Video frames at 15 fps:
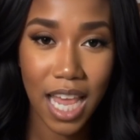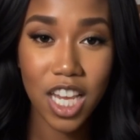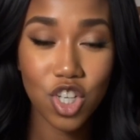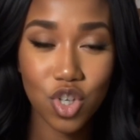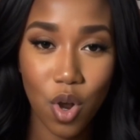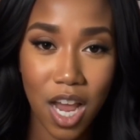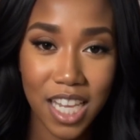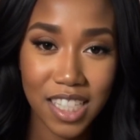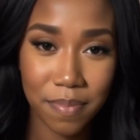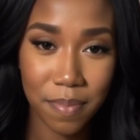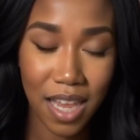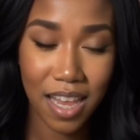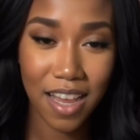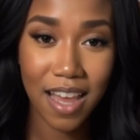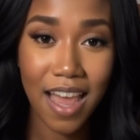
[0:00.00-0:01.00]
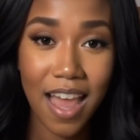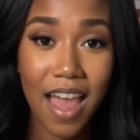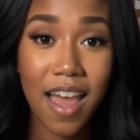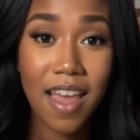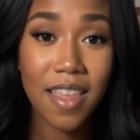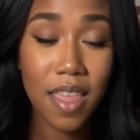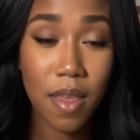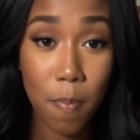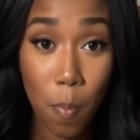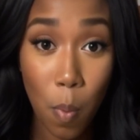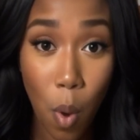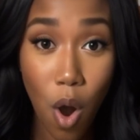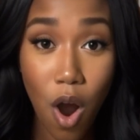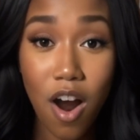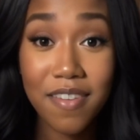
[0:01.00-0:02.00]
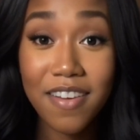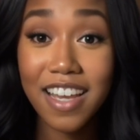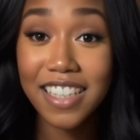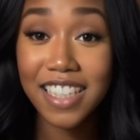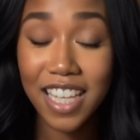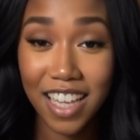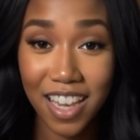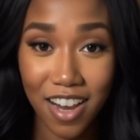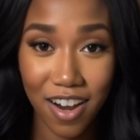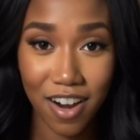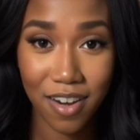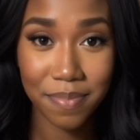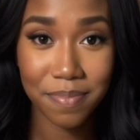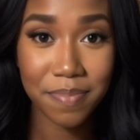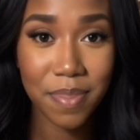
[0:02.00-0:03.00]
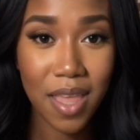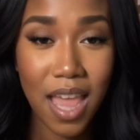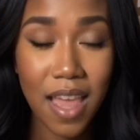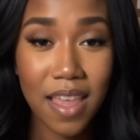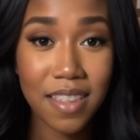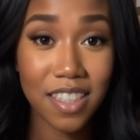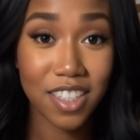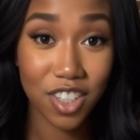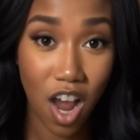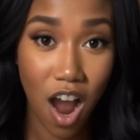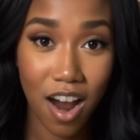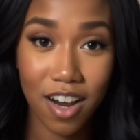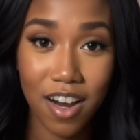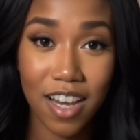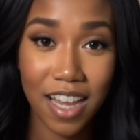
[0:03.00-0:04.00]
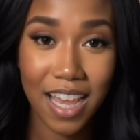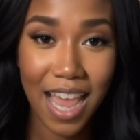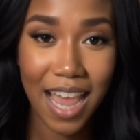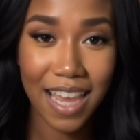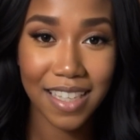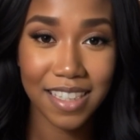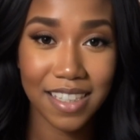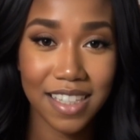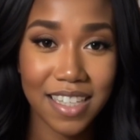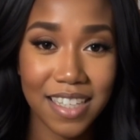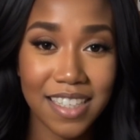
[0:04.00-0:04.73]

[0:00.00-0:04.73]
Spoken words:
And trust me, the more of us here, the darker it gets.